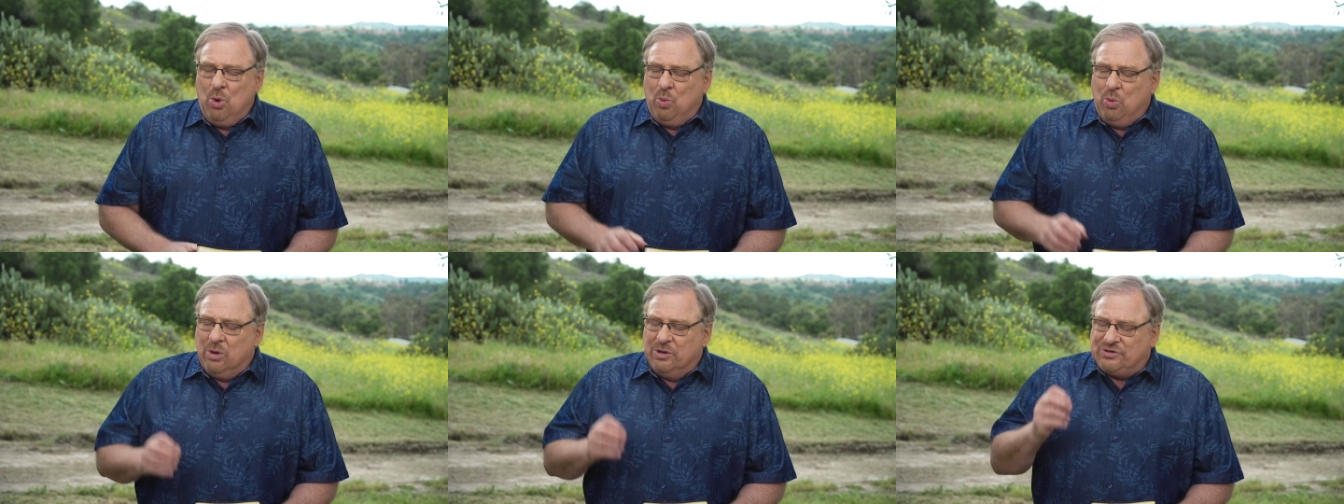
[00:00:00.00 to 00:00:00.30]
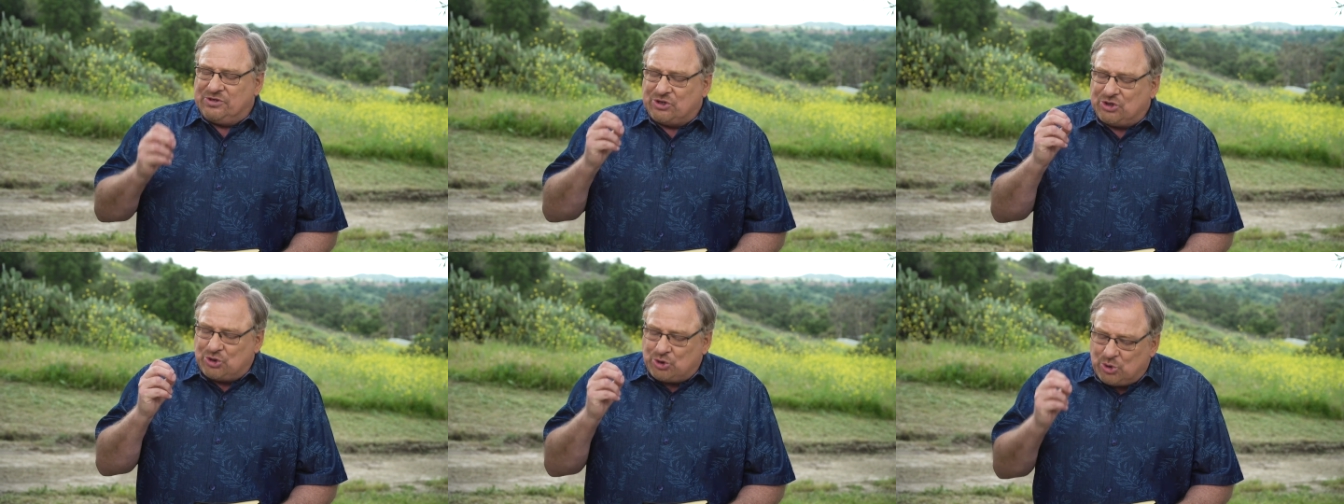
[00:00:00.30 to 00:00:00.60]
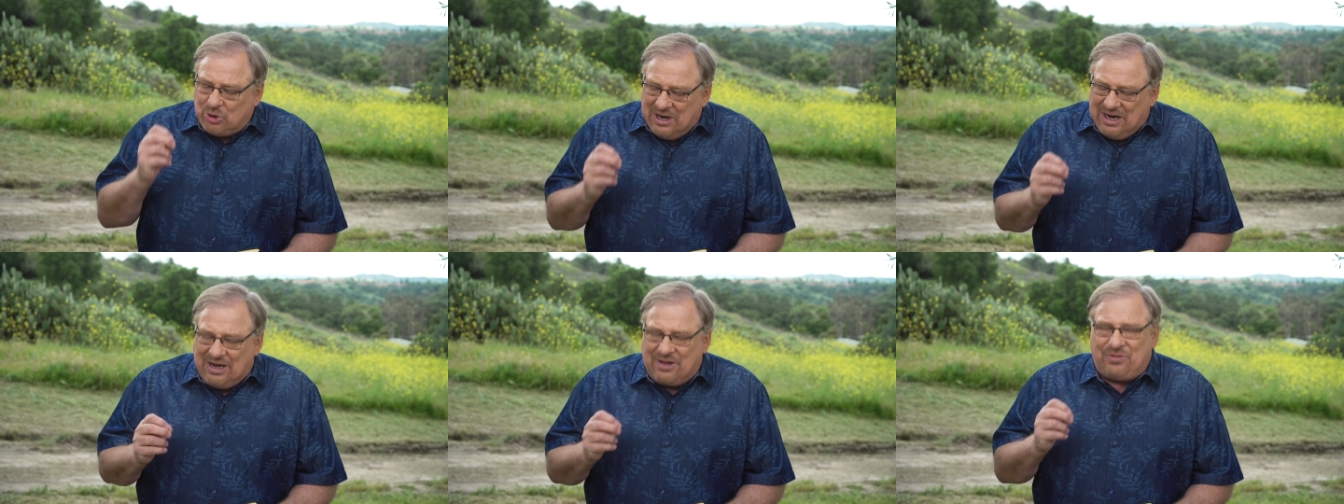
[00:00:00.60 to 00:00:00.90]
will
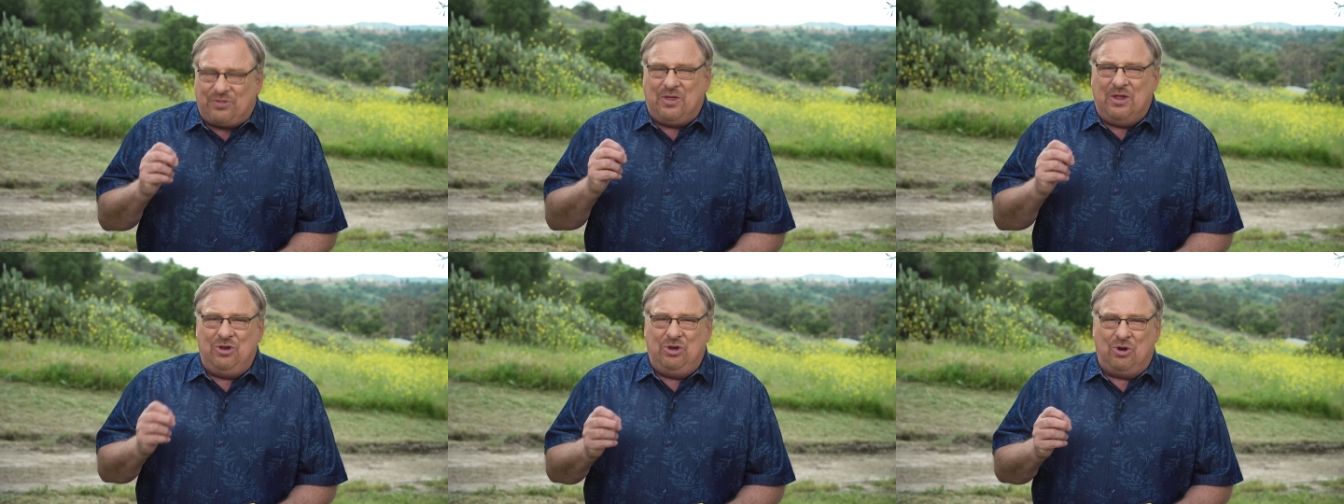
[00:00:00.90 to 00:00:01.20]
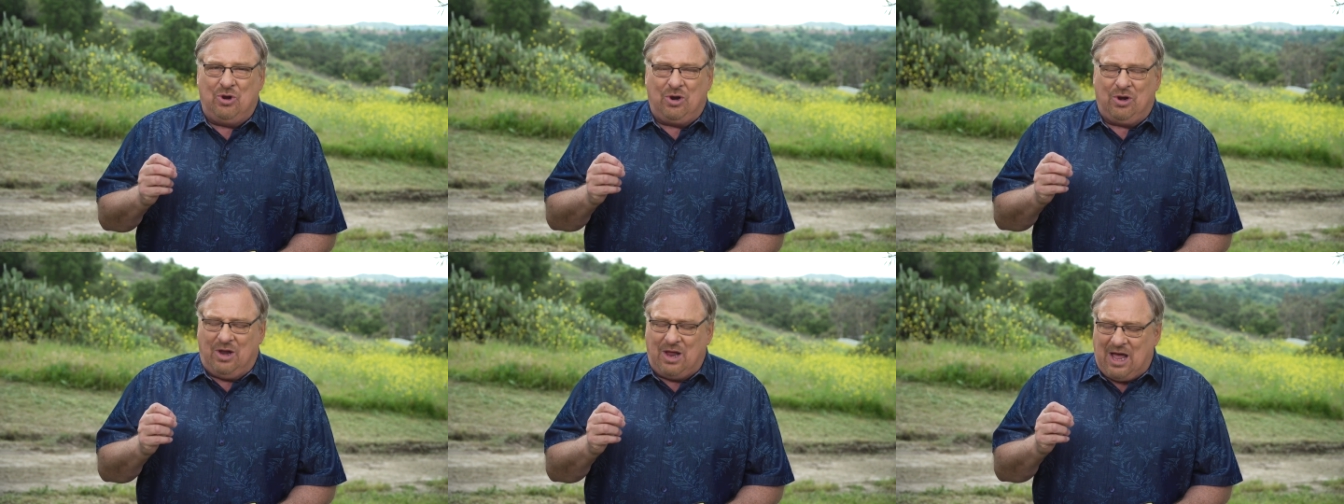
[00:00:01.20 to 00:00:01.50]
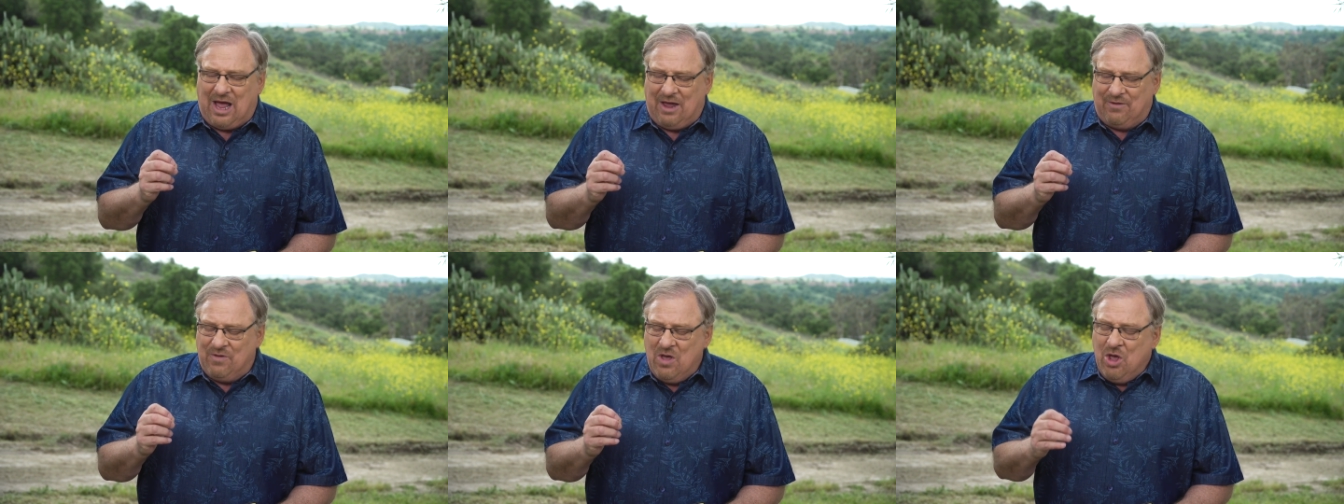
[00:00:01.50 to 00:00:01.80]
strengthen your
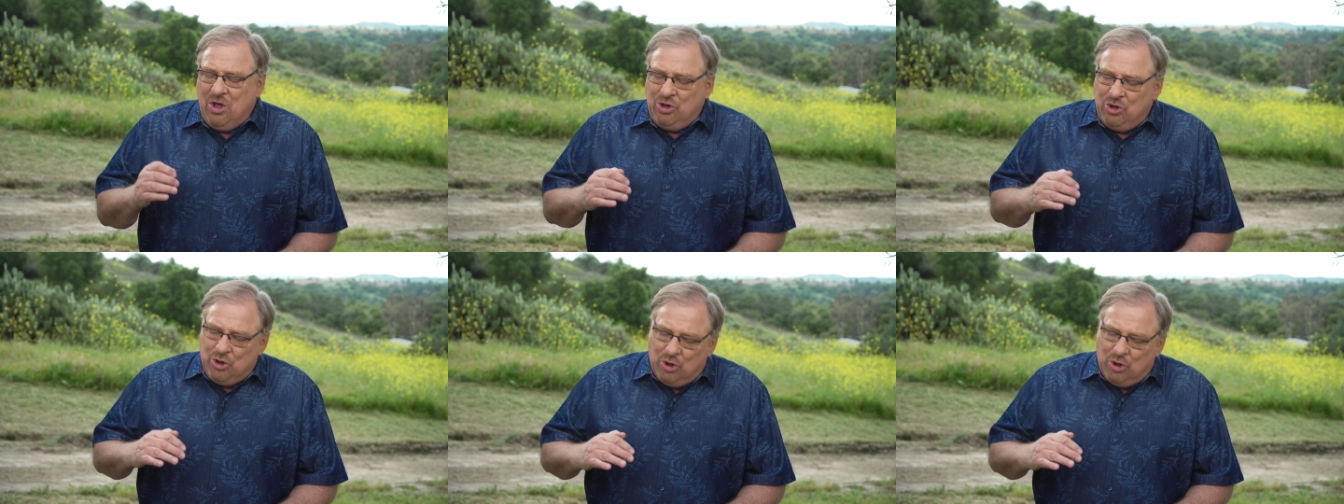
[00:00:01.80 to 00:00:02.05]
life.